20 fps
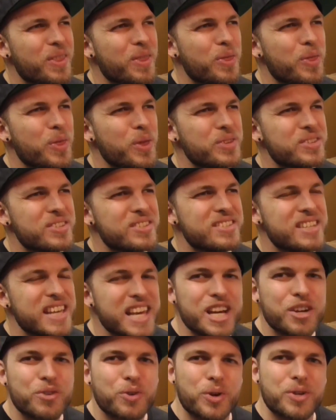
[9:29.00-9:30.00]
the
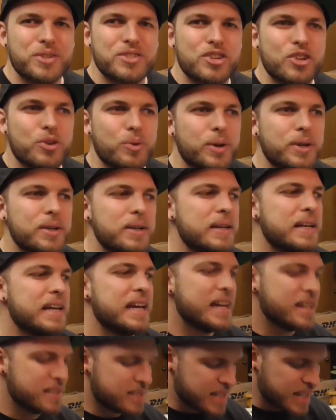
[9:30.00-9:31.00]
secret to it
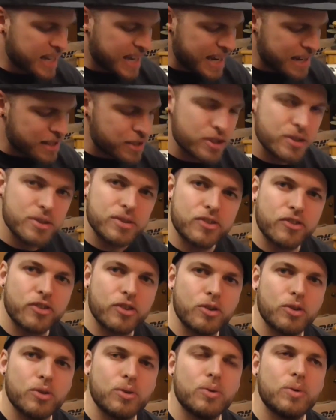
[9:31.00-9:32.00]
is to get used
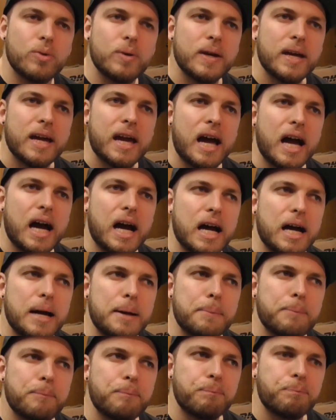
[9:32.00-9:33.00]
to
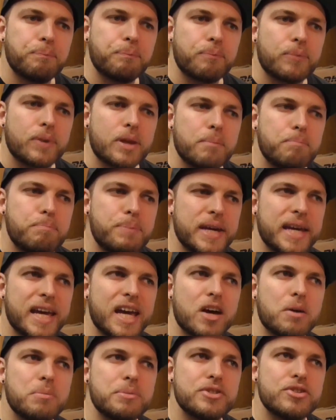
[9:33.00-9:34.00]
being
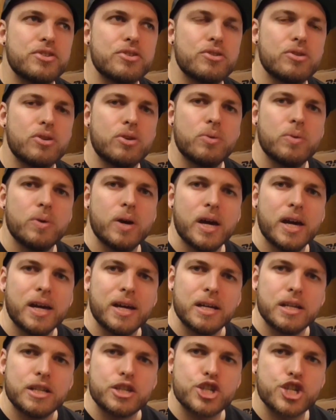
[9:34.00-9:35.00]
able to
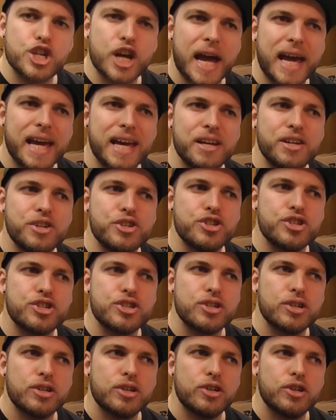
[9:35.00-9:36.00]

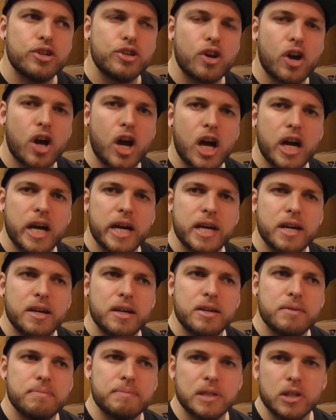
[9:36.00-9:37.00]
change
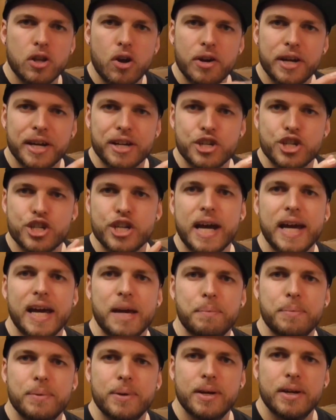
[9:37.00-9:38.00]
a melodic
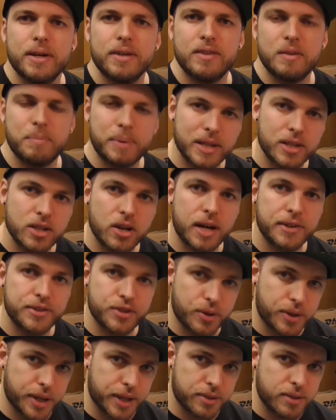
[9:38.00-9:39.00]
shape to be
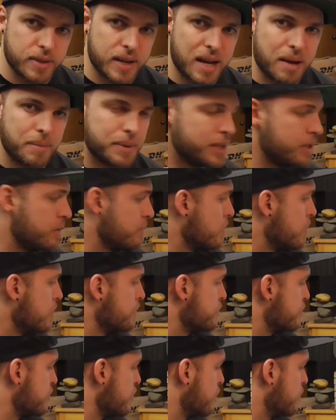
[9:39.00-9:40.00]
diatonic to the harmony you're
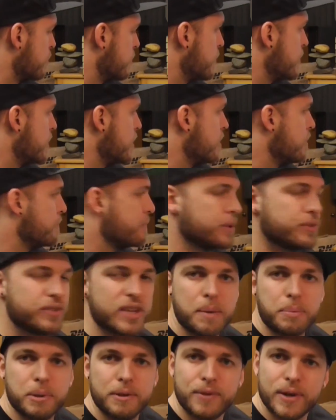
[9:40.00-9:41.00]
on. So, for
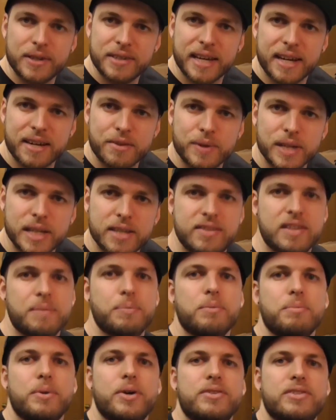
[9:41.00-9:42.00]
example, if I take a really
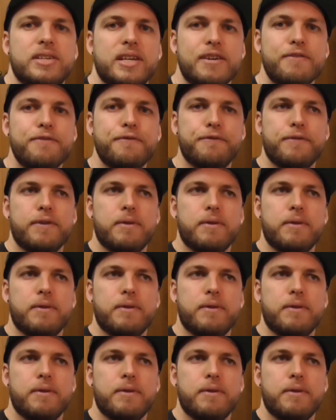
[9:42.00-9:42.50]
simple motif,